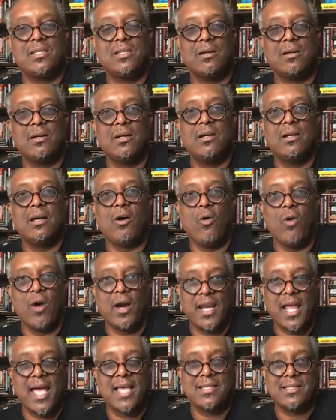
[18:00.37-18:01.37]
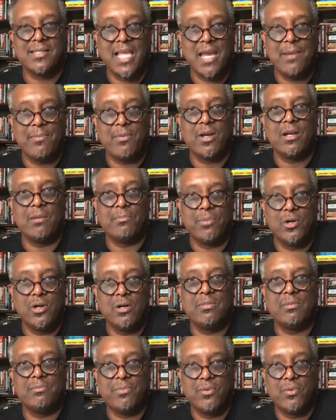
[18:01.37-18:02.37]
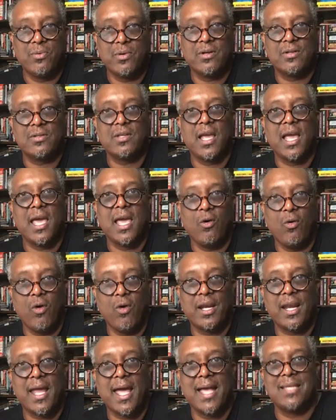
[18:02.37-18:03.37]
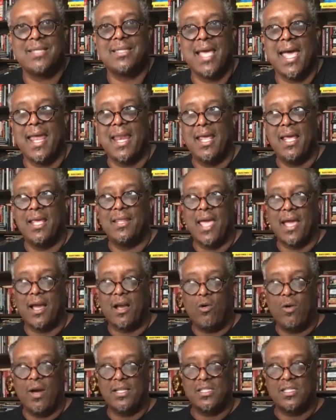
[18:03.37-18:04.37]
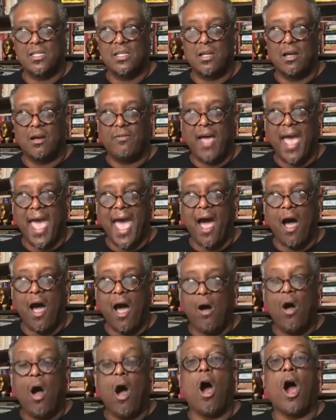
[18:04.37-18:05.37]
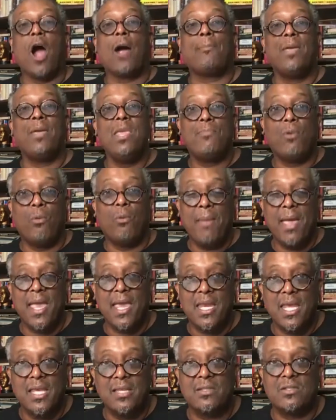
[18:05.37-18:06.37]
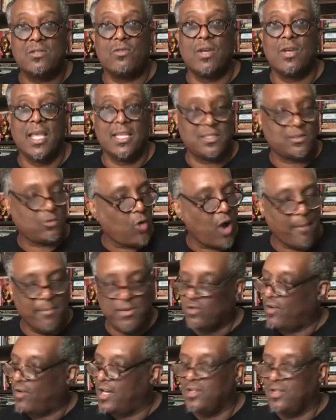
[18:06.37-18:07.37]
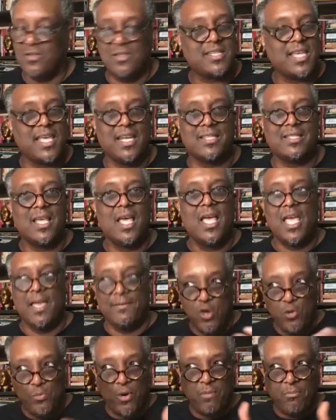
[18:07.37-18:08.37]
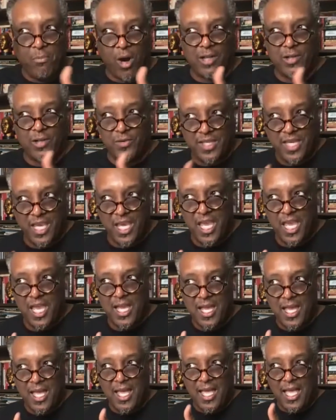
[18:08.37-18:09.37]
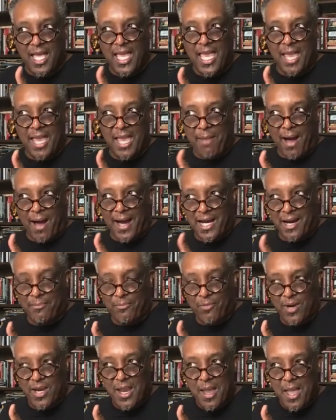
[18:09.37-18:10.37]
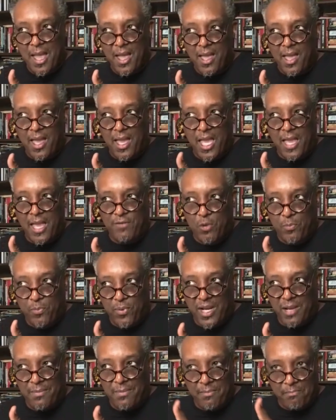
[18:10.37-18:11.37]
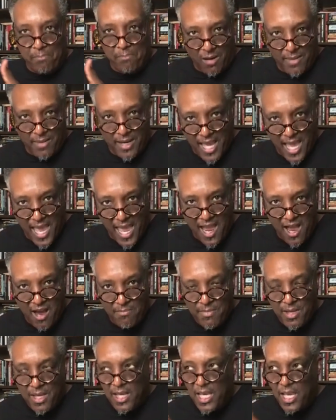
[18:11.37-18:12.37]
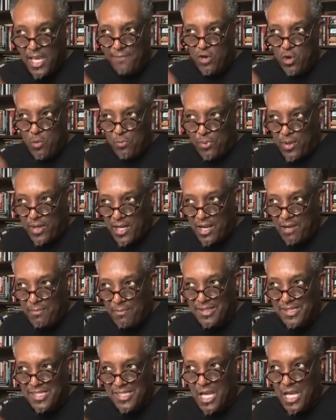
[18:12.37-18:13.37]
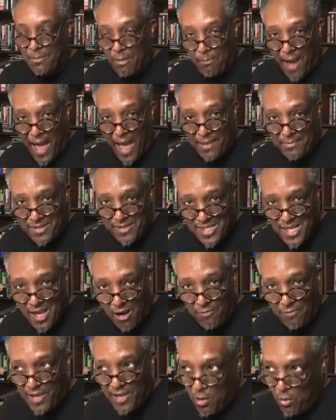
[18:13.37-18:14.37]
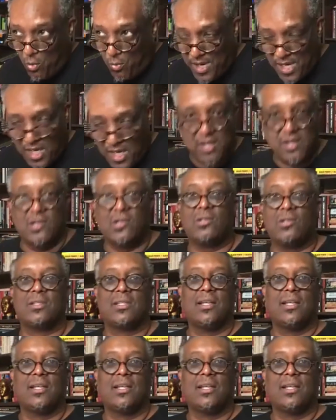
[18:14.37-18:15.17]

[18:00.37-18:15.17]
the organized labor and the Pullman porters, and organized that question of how our people made history. As Kwame Ture used to say this, if you put Martin Luther King in Montgomery, if you put him in Birmingham, if you put him in Selma by himself, he will be killed.